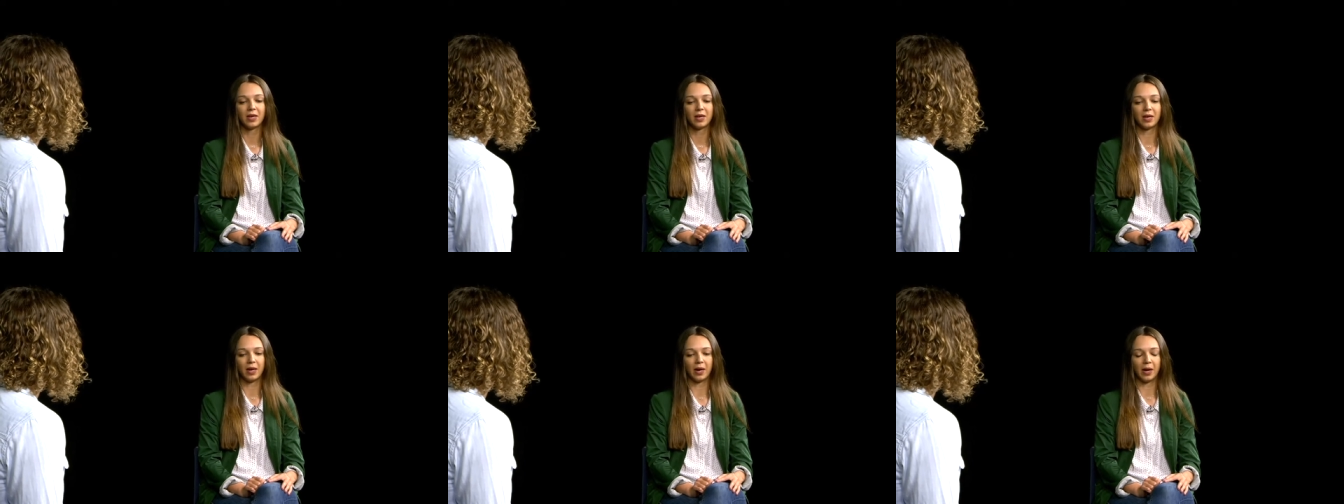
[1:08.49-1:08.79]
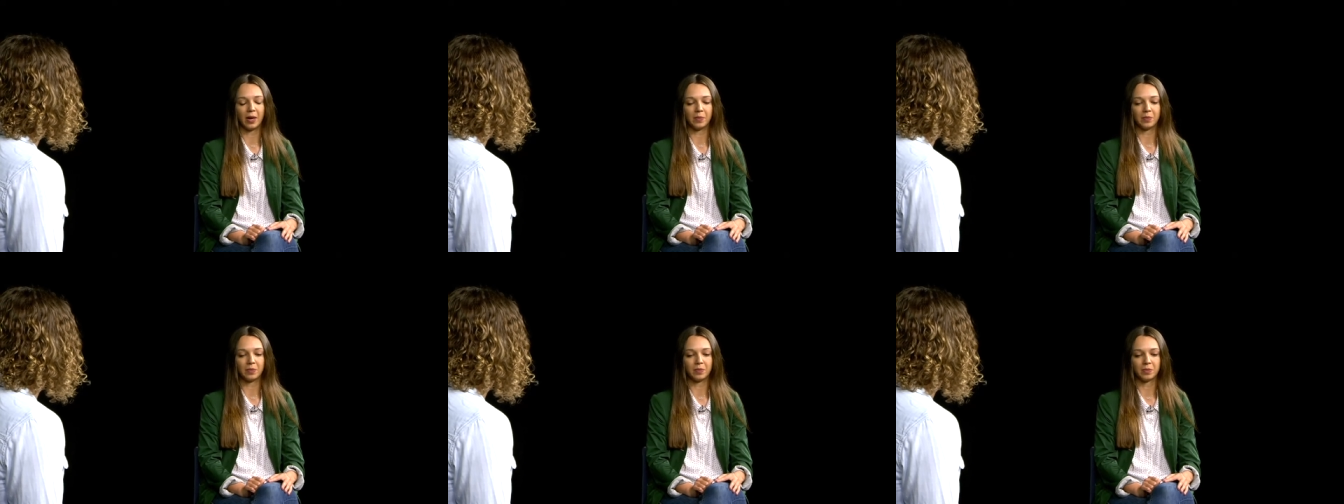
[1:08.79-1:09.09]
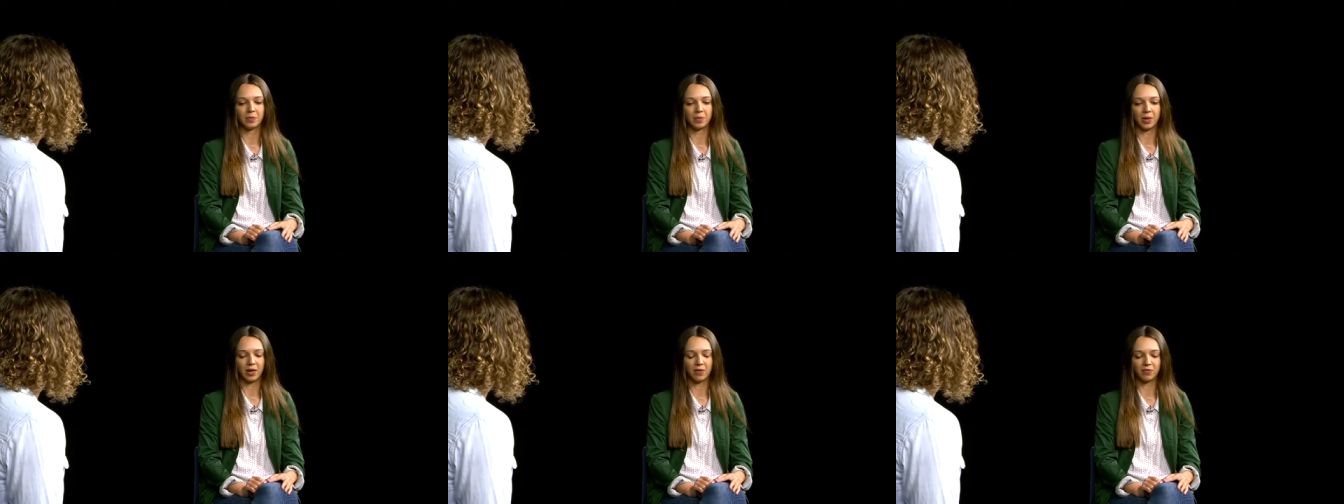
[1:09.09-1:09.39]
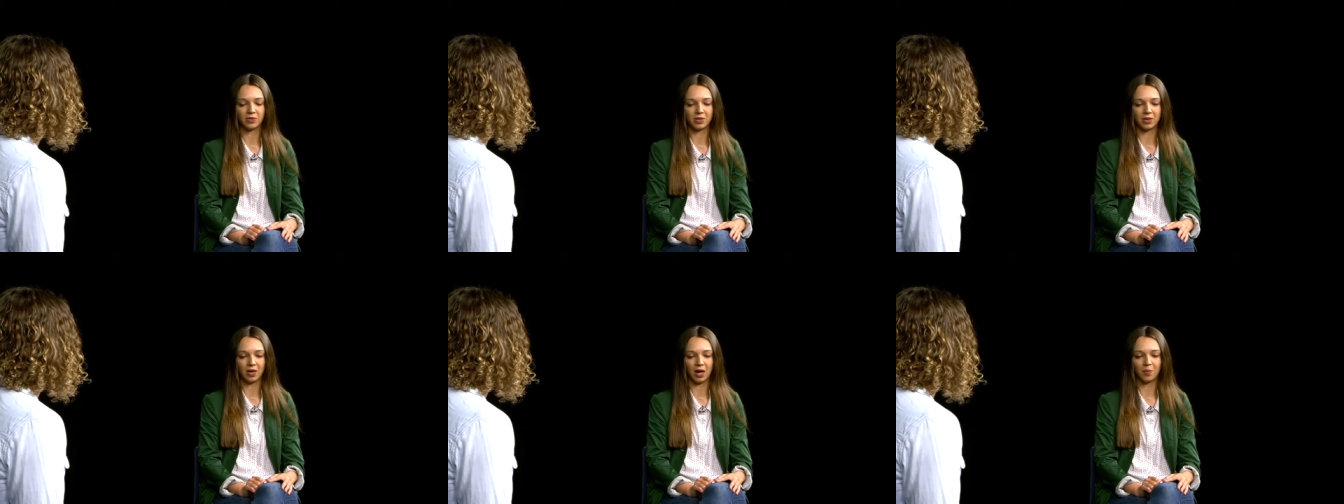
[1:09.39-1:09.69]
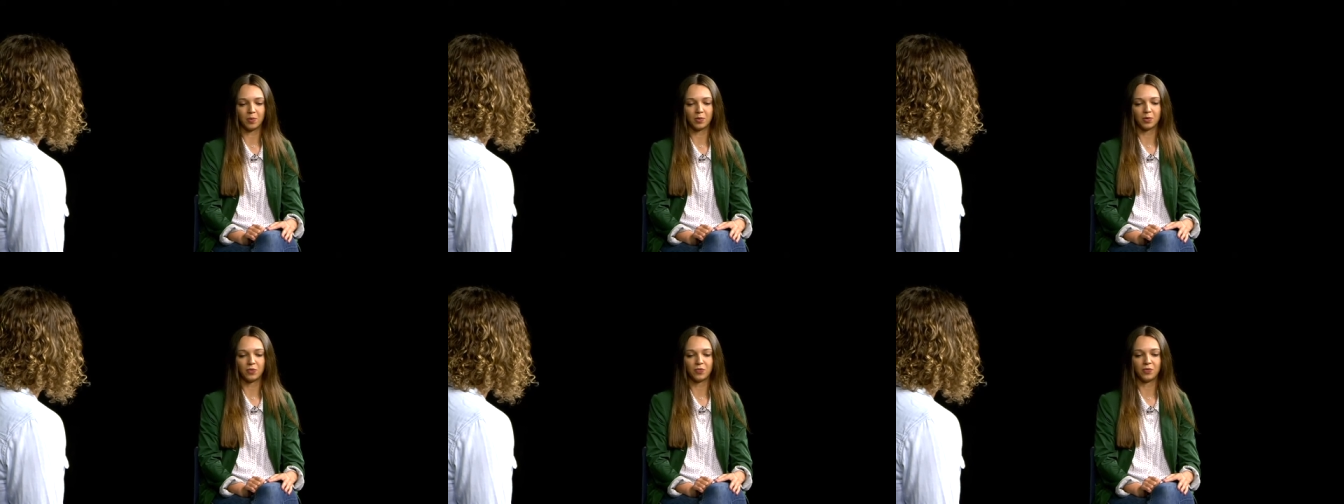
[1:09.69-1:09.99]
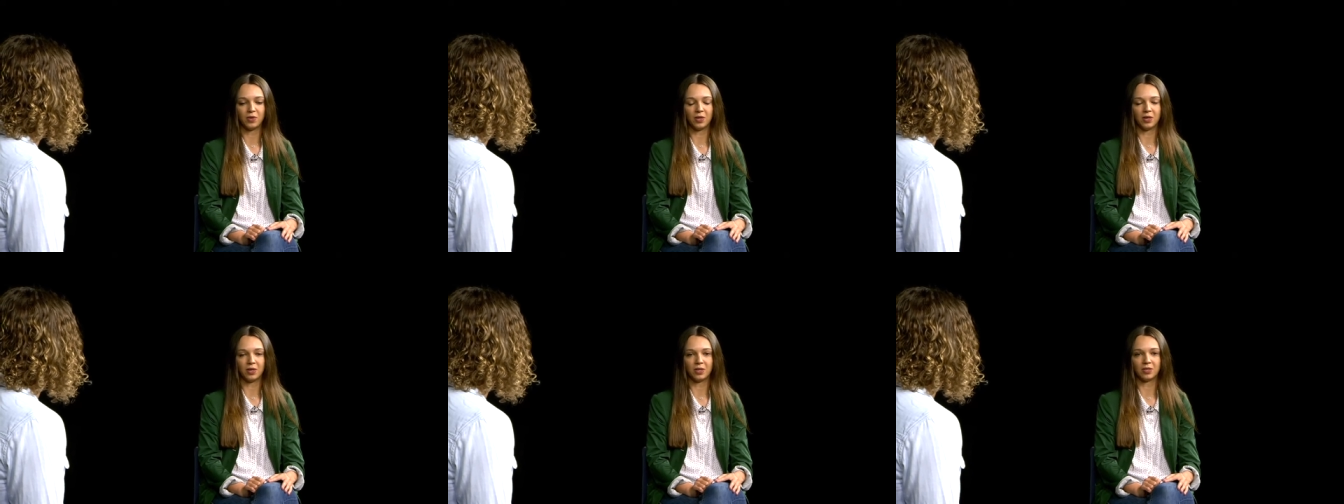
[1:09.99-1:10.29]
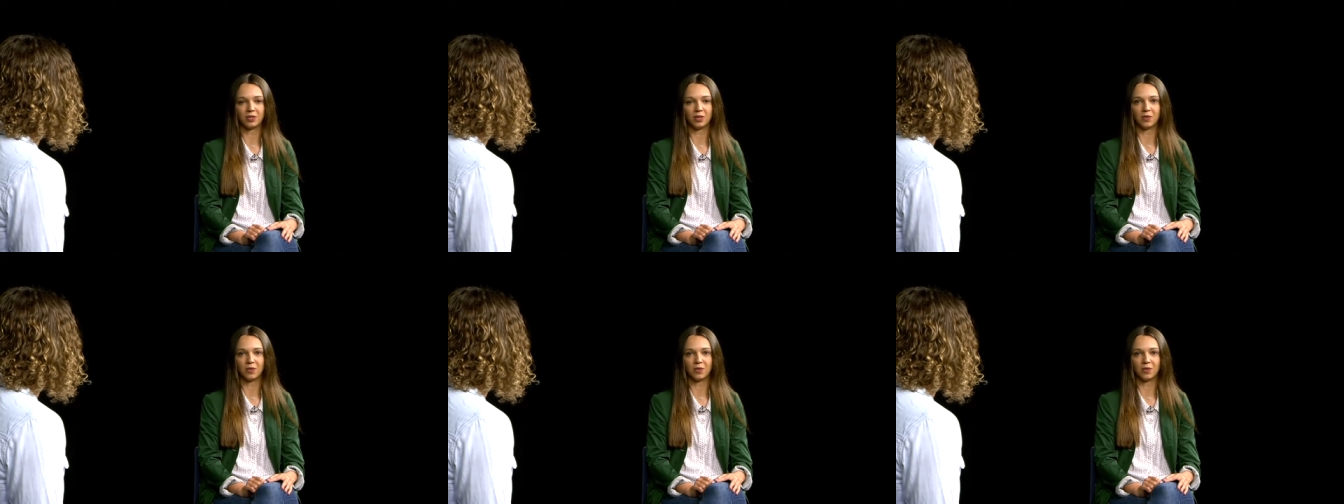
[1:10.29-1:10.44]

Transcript: Um, but after a couple of years,